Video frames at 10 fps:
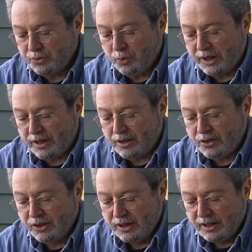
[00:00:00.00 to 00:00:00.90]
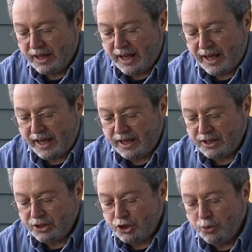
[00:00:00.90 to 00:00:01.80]
with
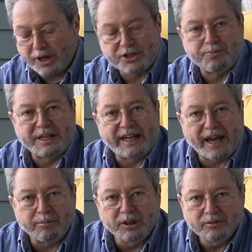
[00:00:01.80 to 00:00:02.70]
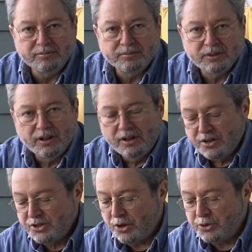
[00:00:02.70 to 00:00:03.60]
a USB cable,
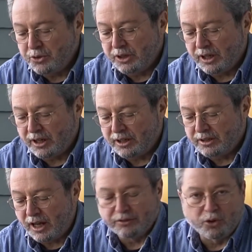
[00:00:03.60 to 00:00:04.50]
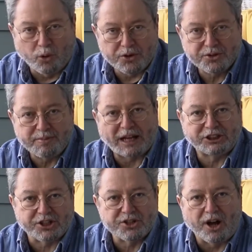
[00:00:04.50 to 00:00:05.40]
so you can, and of course
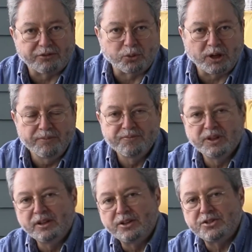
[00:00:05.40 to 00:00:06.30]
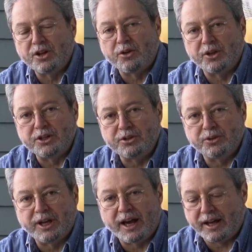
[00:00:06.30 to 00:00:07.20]
matching software, so that
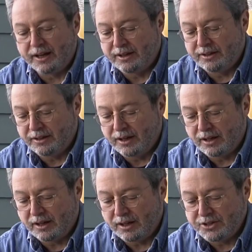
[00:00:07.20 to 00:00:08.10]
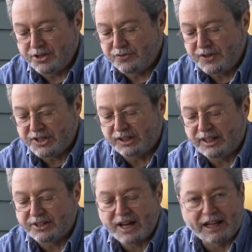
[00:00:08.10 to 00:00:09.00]
you can uh, just
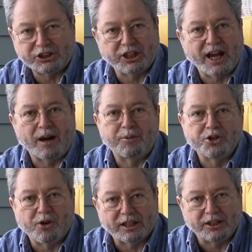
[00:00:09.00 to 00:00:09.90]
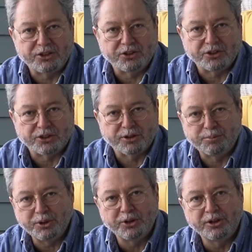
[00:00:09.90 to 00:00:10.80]
physically attach the camera directly to your
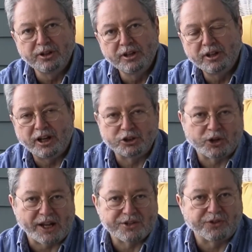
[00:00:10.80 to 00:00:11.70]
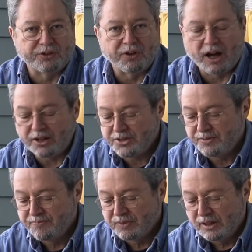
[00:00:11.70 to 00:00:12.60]
computer and transfer
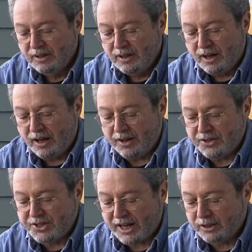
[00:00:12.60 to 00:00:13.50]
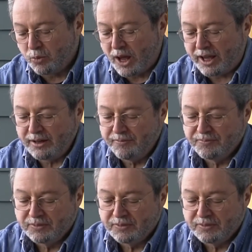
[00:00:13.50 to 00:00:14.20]
files. Uh, the second way